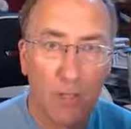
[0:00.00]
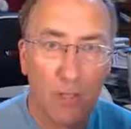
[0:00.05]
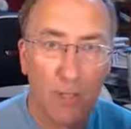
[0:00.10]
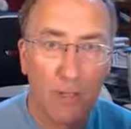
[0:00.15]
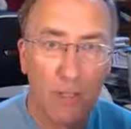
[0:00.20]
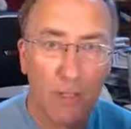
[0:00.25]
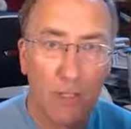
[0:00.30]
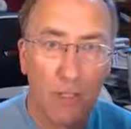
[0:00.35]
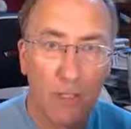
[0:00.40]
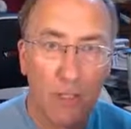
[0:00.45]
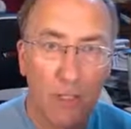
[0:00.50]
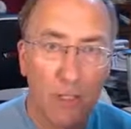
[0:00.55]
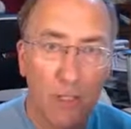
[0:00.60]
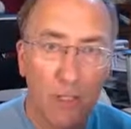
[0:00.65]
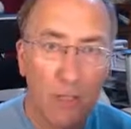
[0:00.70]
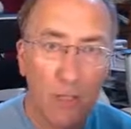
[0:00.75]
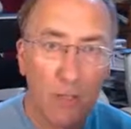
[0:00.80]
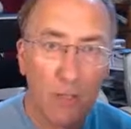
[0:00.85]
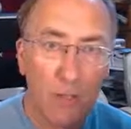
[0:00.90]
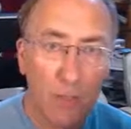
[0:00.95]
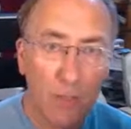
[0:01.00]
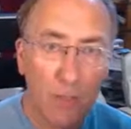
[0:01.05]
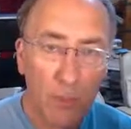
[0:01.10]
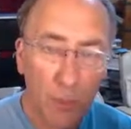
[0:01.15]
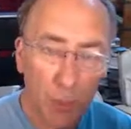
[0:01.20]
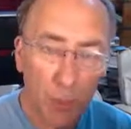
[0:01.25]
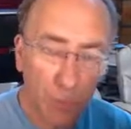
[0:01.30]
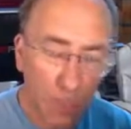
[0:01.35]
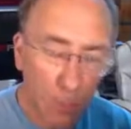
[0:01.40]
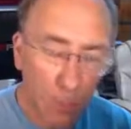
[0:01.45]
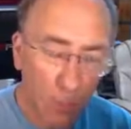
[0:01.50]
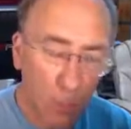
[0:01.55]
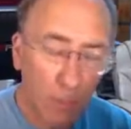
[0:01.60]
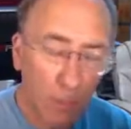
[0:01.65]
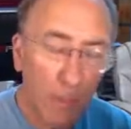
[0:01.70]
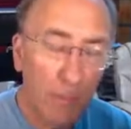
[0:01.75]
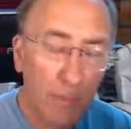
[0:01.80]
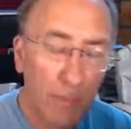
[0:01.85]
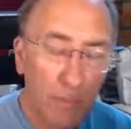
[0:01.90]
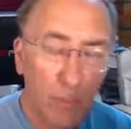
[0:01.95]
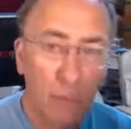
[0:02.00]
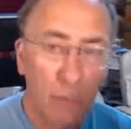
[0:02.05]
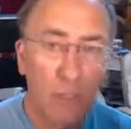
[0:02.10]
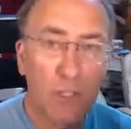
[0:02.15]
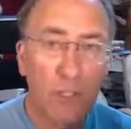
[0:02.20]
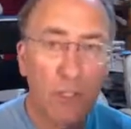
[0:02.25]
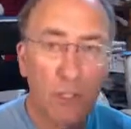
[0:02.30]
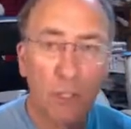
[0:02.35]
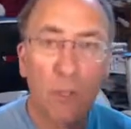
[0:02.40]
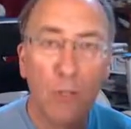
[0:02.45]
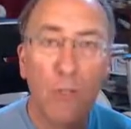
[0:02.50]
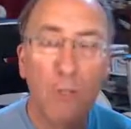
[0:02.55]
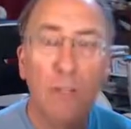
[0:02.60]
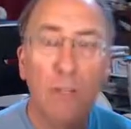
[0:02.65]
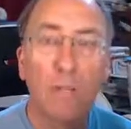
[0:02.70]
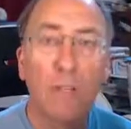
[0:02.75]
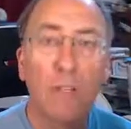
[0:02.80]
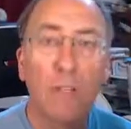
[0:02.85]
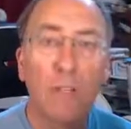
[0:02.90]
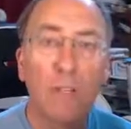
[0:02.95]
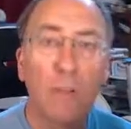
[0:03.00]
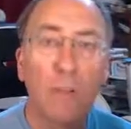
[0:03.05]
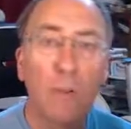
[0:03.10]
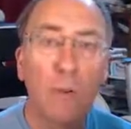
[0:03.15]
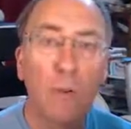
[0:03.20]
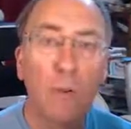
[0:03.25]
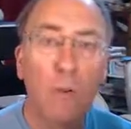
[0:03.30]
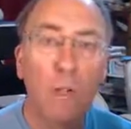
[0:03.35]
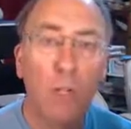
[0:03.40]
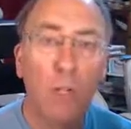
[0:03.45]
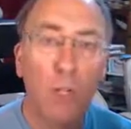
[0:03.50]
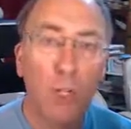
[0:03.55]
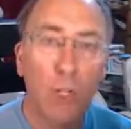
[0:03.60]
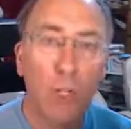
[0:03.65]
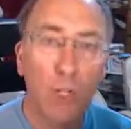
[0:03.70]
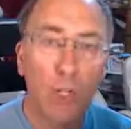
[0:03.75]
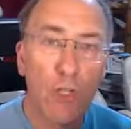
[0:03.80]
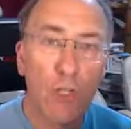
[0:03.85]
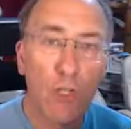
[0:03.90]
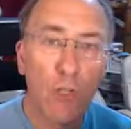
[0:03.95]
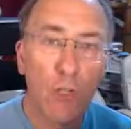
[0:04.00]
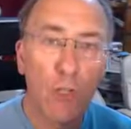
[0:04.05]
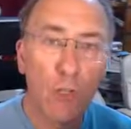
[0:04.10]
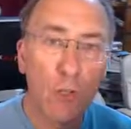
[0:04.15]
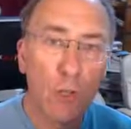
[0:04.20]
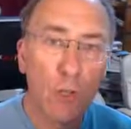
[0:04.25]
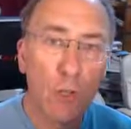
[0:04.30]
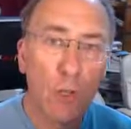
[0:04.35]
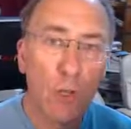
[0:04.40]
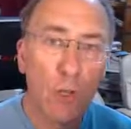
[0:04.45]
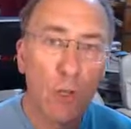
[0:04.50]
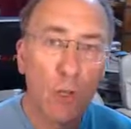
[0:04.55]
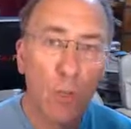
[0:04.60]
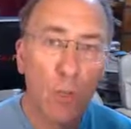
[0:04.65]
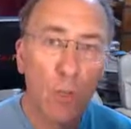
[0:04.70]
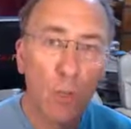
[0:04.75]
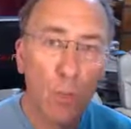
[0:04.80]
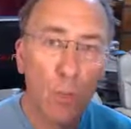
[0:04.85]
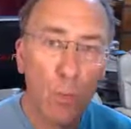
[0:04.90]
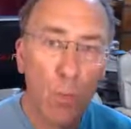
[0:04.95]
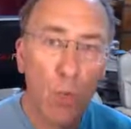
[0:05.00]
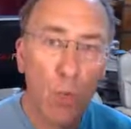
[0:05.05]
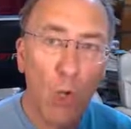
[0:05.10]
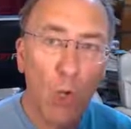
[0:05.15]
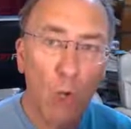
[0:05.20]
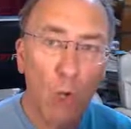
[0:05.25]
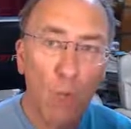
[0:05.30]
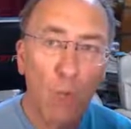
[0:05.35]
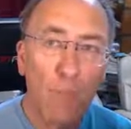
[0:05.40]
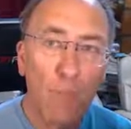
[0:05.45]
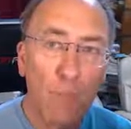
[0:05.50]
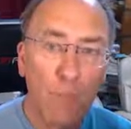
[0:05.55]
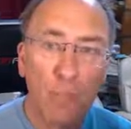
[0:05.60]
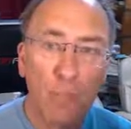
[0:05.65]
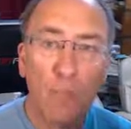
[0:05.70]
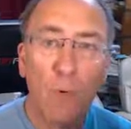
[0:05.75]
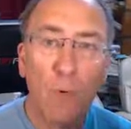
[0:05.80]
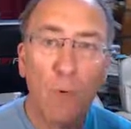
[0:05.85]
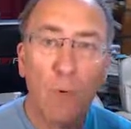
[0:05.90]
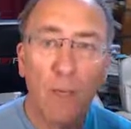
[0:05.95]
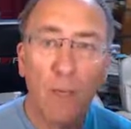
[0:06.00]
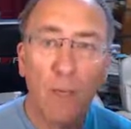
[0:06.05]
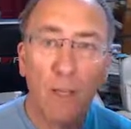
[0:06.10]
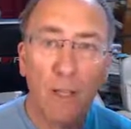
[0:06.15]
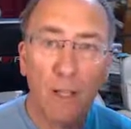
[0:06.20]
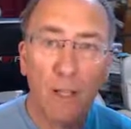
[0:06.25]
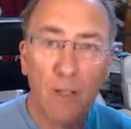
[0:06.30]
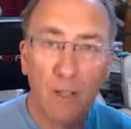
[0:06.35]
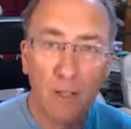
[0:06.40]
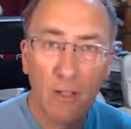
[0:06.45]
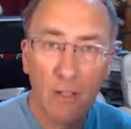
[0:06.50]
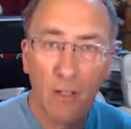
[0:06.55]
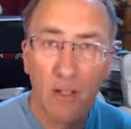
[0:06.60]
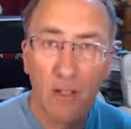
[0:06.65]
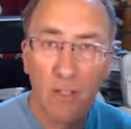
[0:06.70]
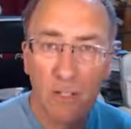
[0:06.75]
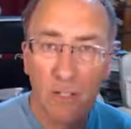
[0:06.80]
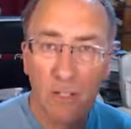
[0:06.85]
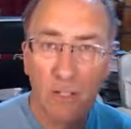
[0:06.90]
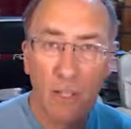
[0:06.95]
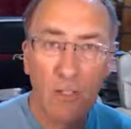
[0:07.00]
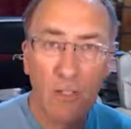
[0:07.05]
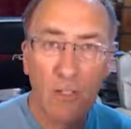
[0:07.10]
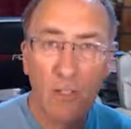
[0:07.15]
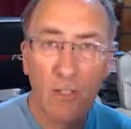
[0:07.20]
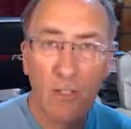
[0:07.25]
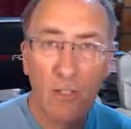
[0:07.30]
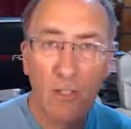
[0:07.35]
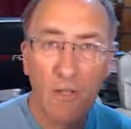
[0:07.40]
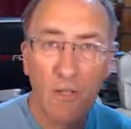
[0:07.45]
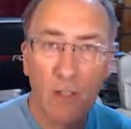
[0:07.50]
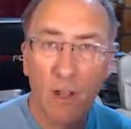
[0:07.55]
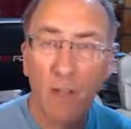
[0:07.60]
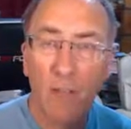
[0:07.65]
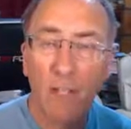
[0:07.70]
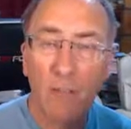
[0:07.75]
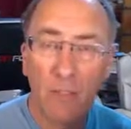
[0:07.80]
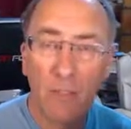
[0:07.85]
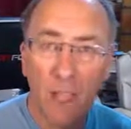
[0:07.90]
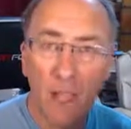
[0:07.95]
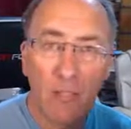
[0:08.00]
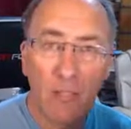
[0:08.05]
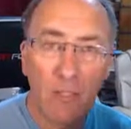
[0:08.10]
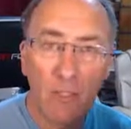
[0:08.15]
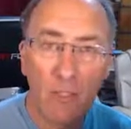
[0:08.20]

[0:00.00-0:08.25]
These predominantly women, but not exclusively so, nurses who work with people in the last stages of dying of cancer.